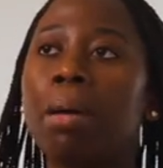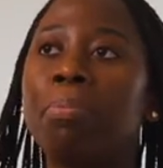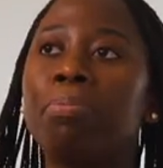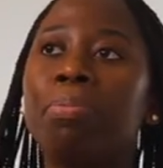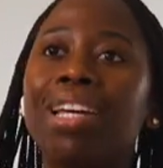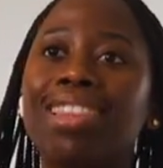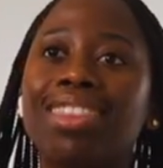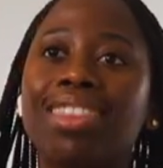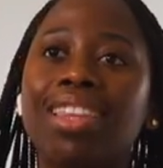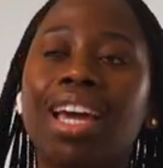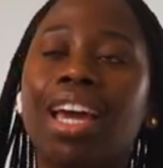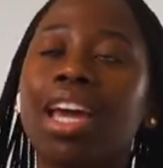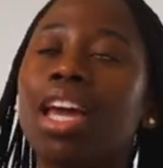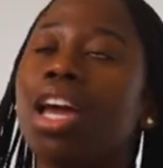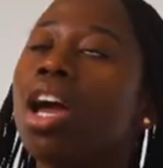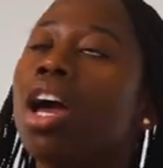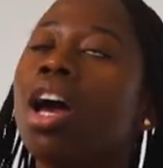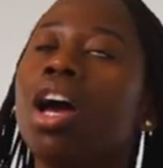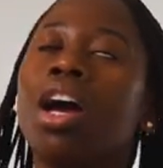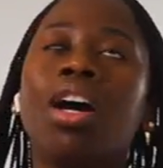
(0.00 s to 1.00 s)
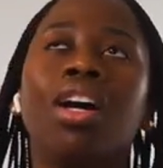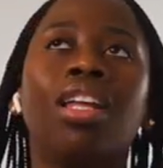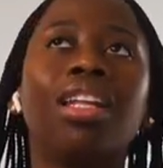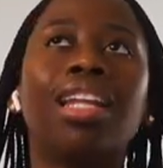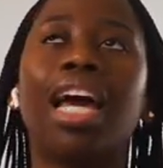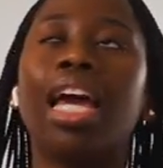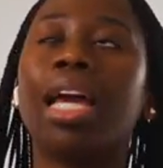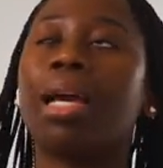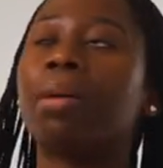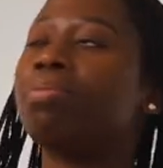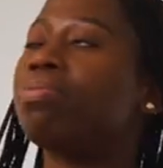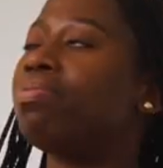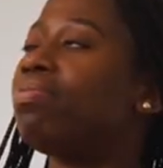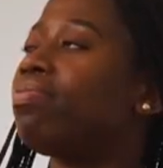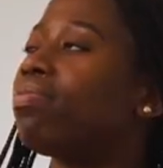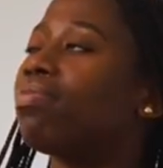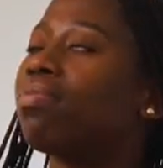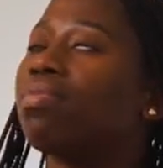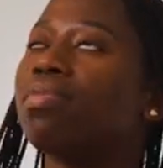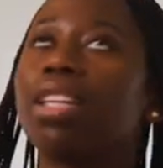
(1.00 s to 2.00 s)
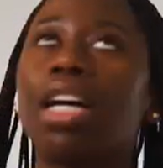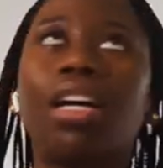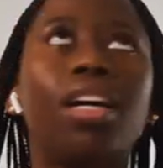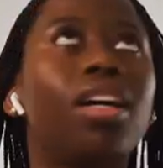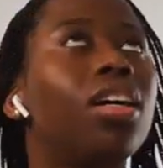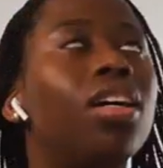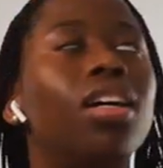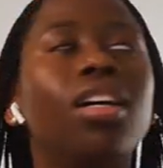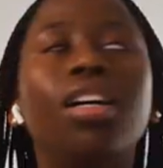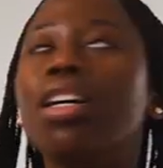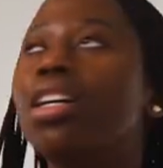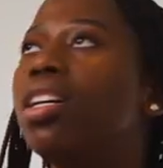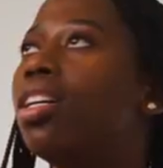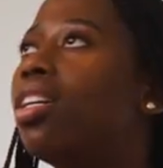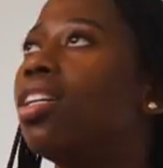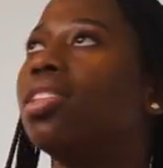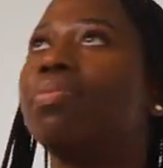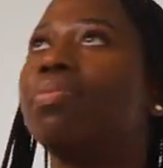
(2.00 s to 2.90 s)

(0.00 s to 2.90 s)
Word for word: birthday. Like, uh,